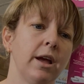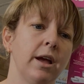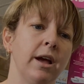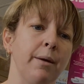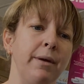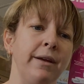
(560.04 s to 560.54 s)

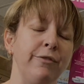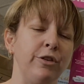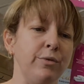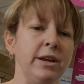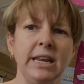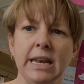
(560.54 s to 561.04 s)
um, if
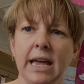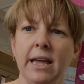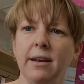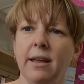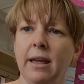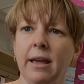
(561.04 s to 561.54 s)
you need
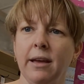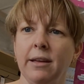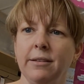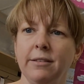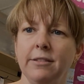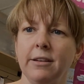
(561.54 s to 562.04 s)
it,
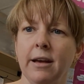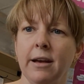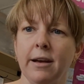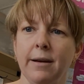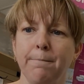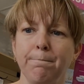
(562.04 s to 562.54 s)
and
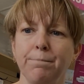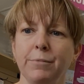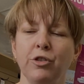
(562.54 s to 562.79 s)
um,